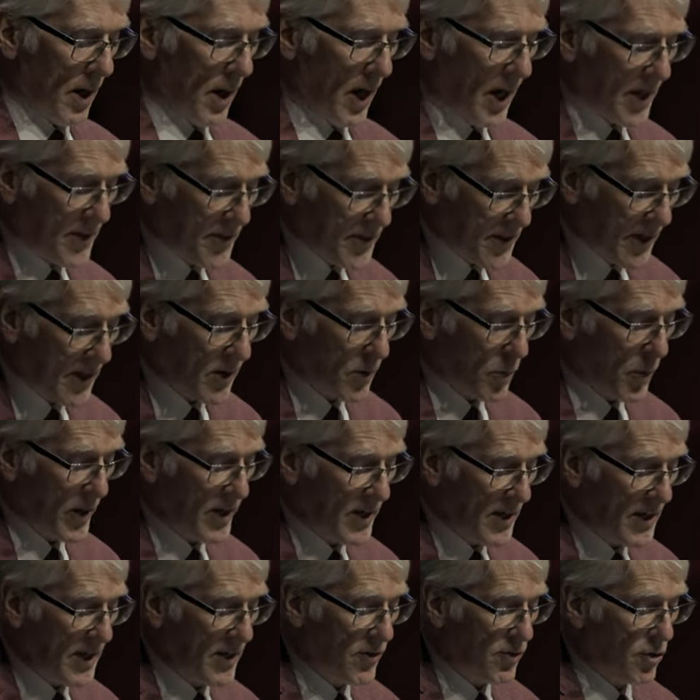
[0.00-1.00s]
I think
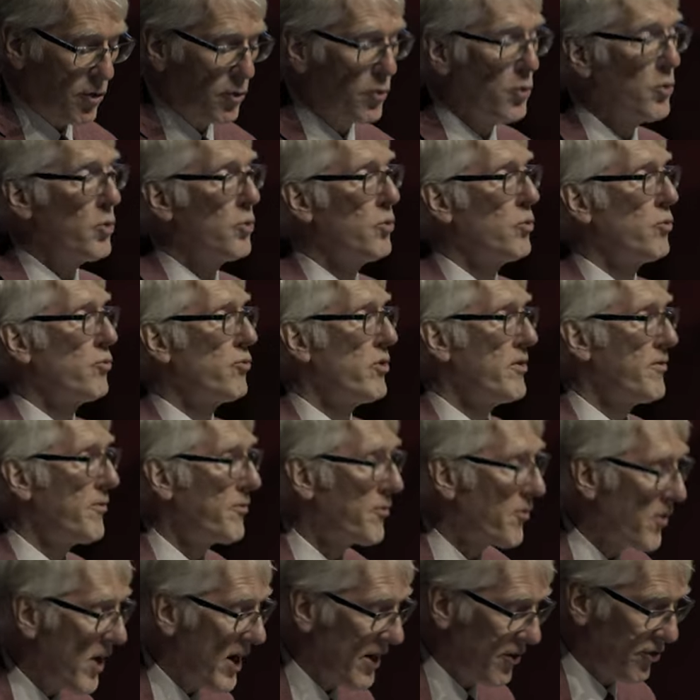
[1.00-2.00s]
we need to
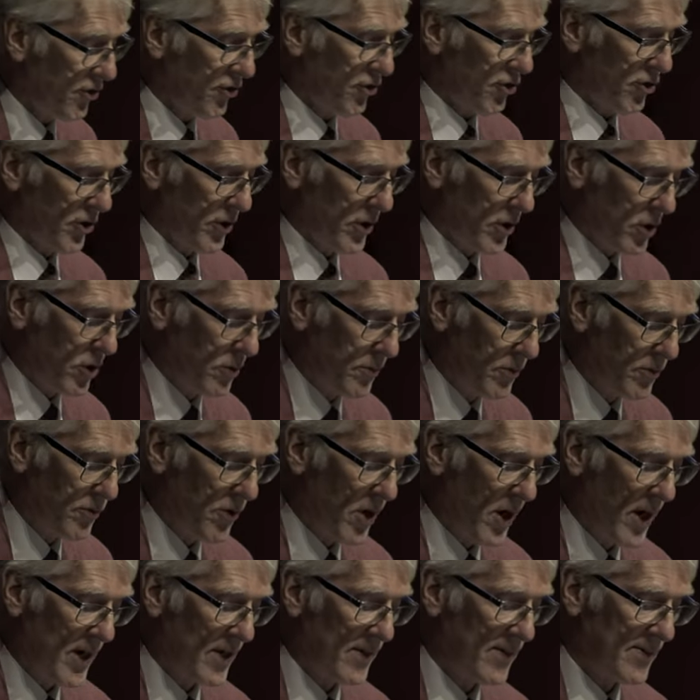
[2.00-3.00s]
refresh human
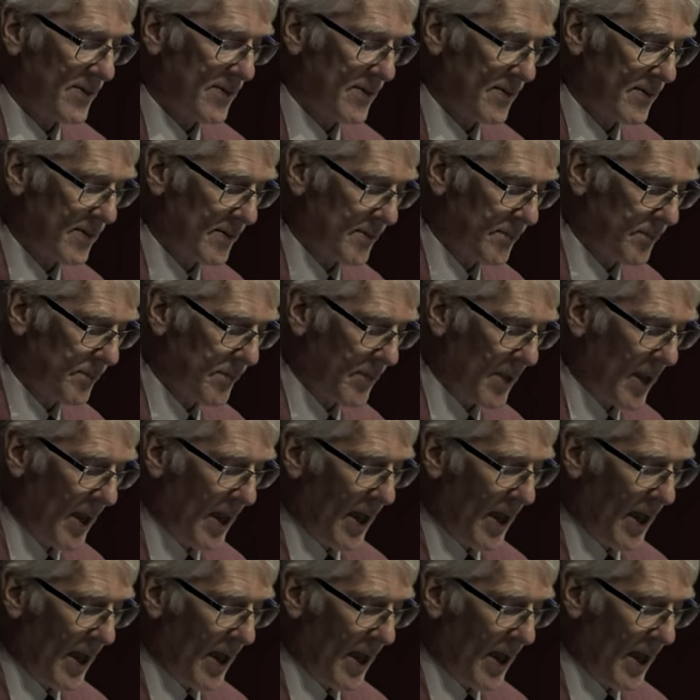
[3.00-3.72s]
rights.